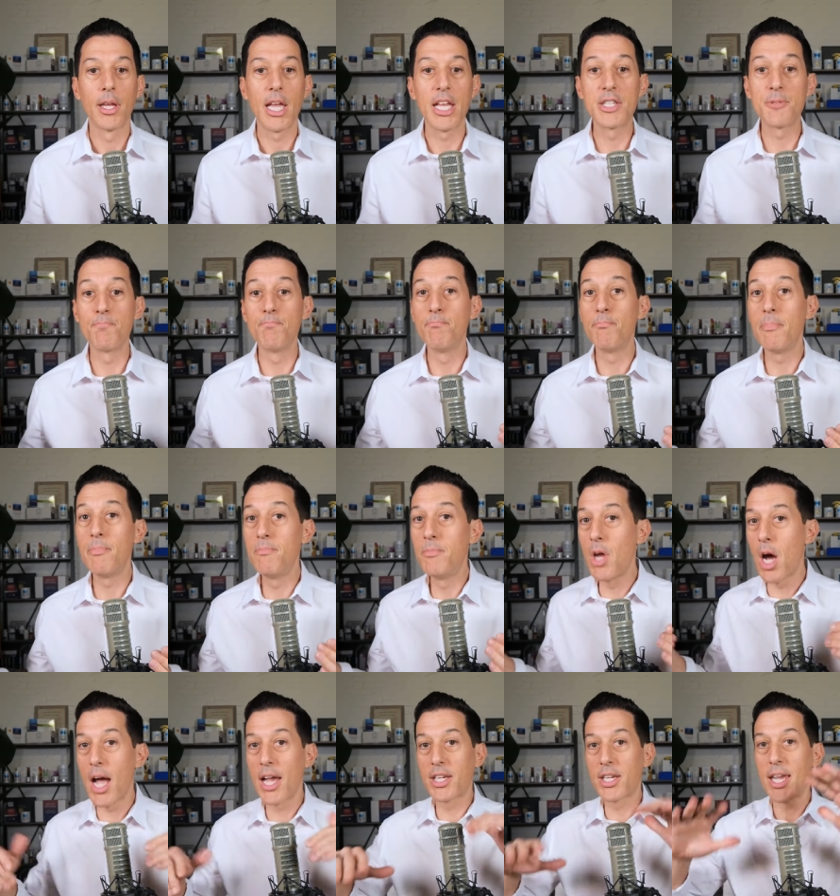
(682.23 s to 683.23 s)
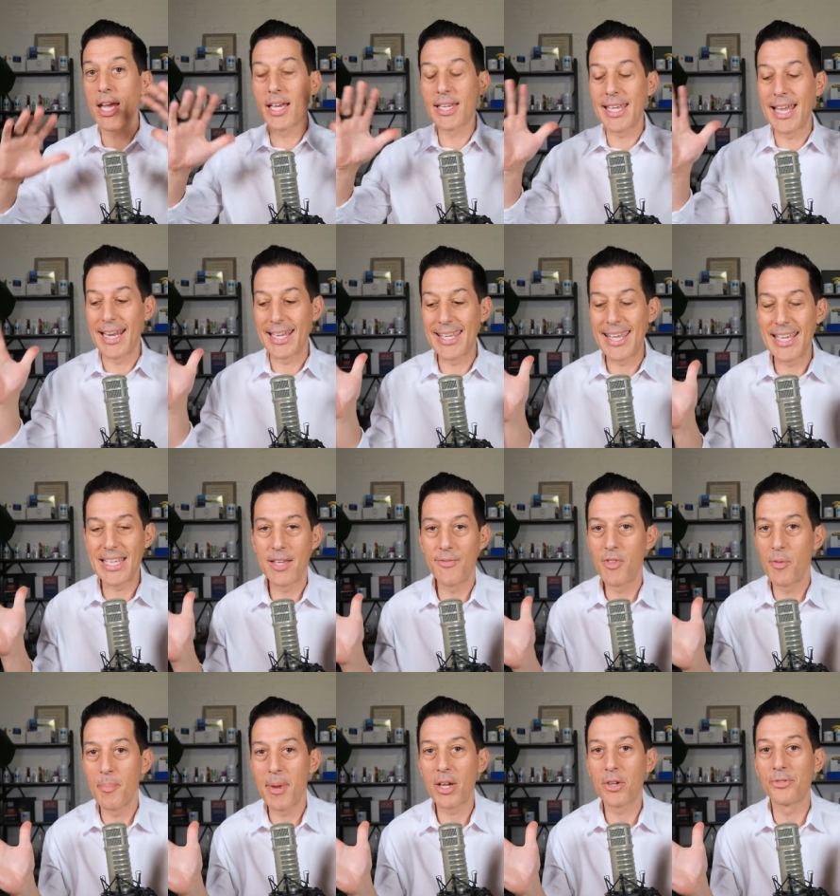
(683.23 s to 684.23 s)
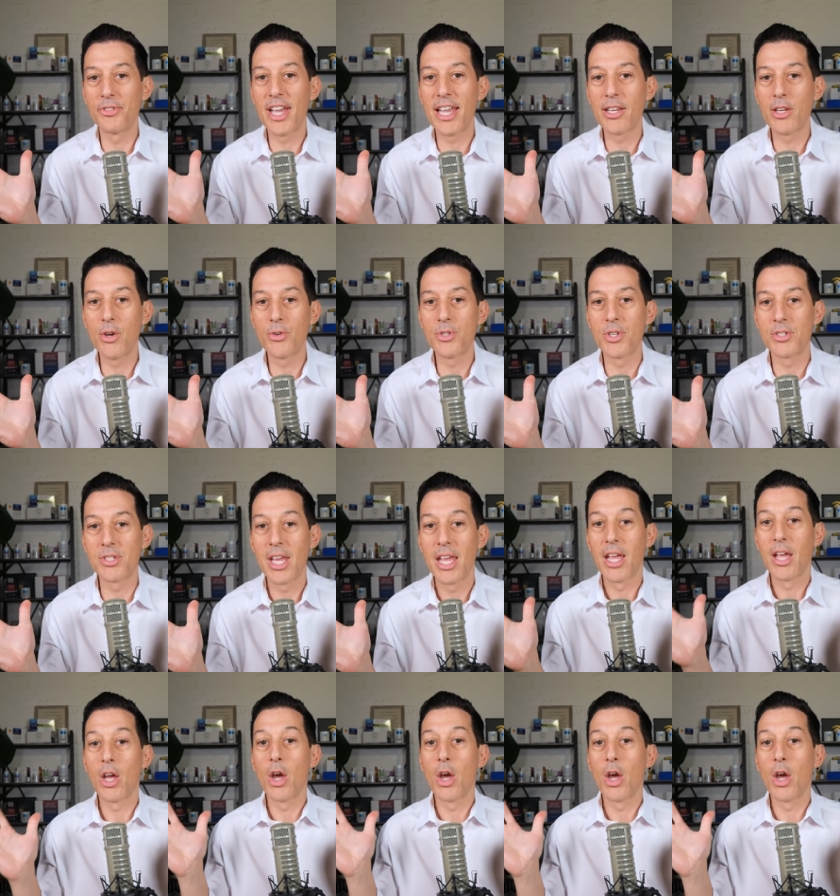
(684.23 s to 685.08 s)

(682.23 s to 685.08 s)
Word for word: It's not, I can't give you the medical diagnosis.